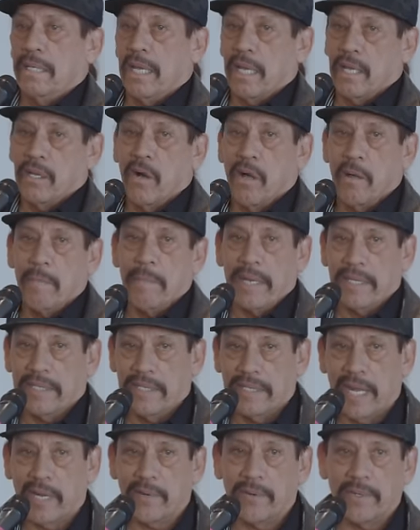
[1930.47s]
they called my
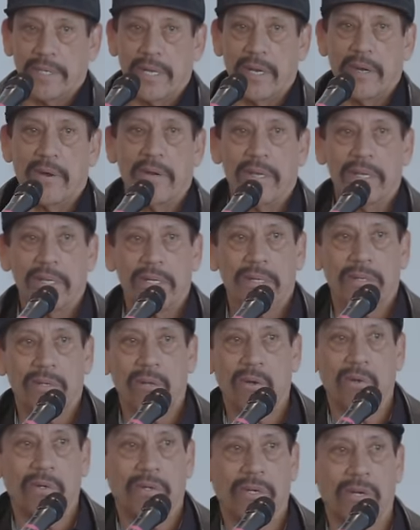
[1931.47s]
secretary and
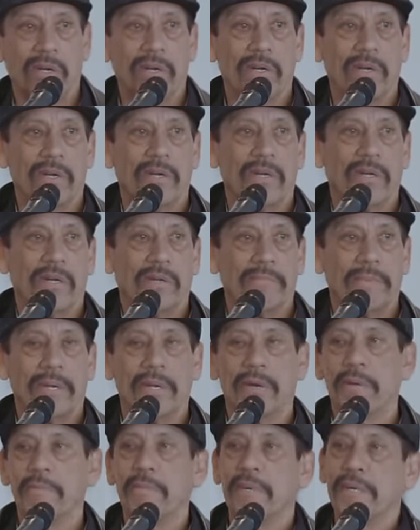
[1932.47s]
told her,
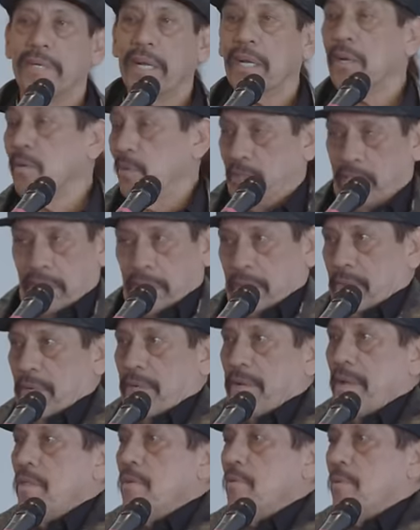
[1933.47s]
Mary Matickleshit,
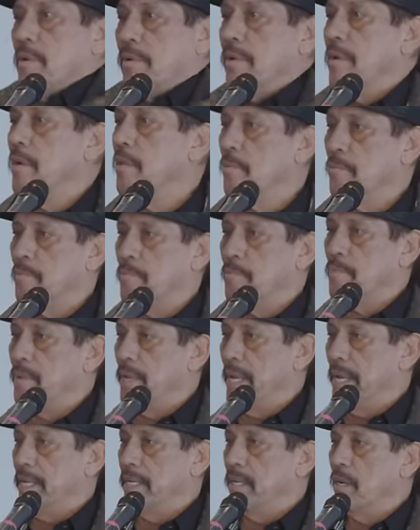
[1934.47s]
another
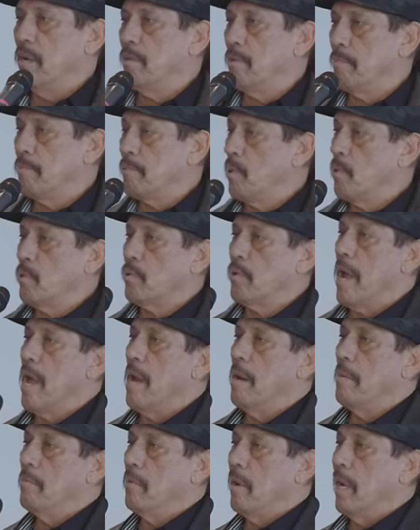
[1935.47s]
lady on the program,
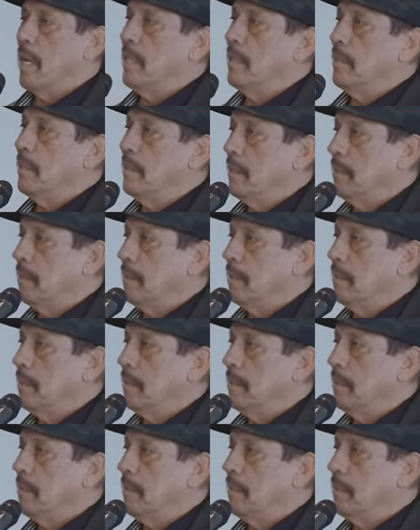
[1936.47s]
right?